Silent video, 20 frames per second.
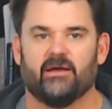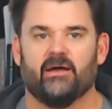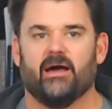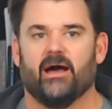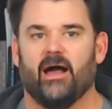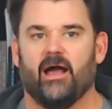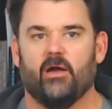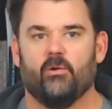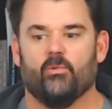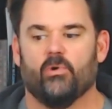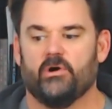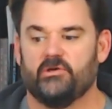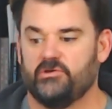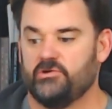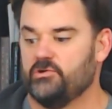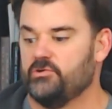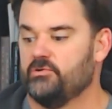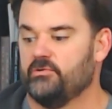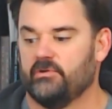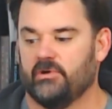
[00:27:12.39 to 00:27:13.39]
I want
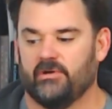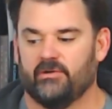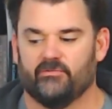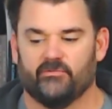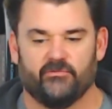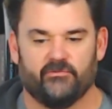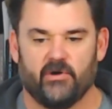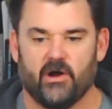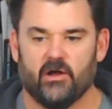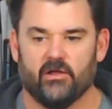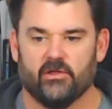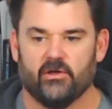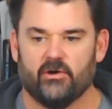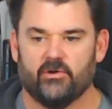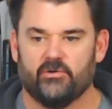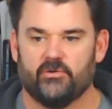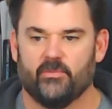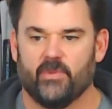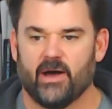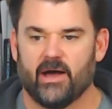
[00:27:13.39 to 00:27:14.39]
you
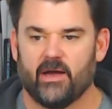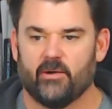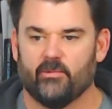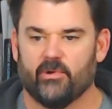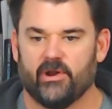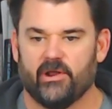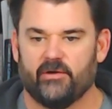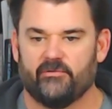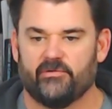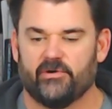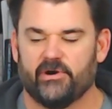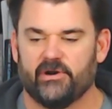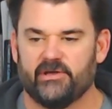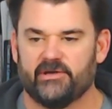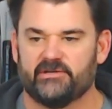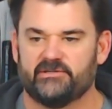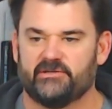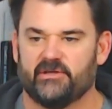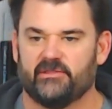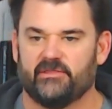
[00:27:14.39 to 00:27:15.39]
followed by whatever it
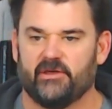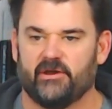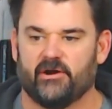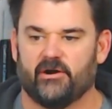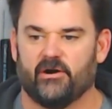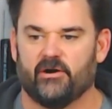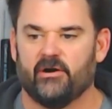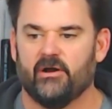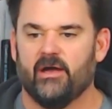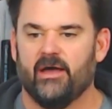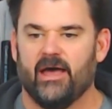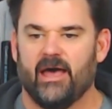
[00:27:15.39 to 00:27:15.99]
is that they're